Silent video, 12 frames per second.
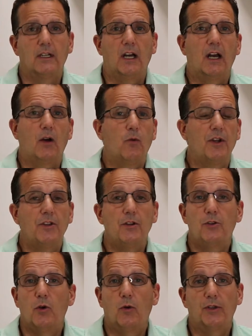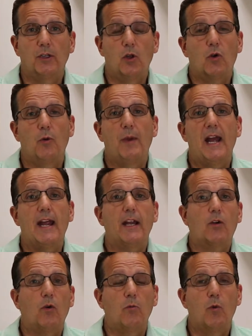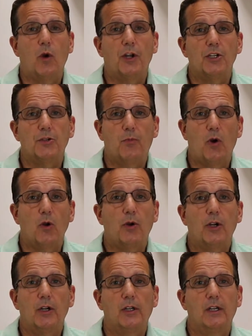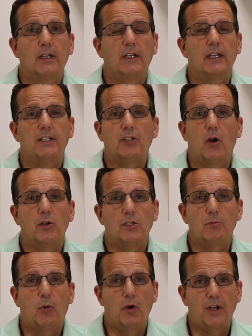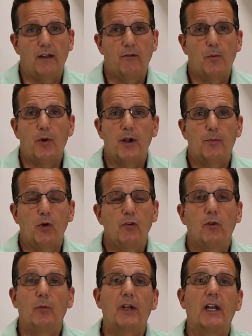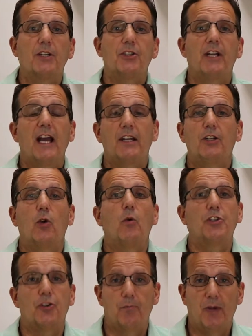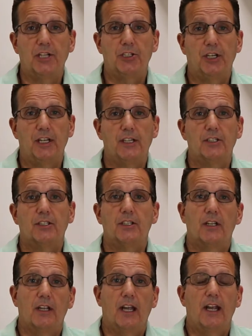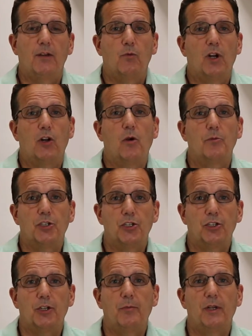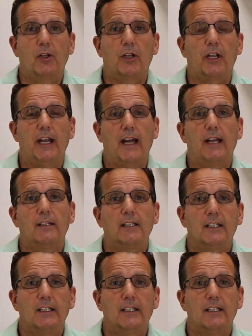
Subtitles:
Whether you do it with a local bank or a mortgage broker, it's always important to have a pre-approval because you got to know what your budget is and what homes you should be looking at.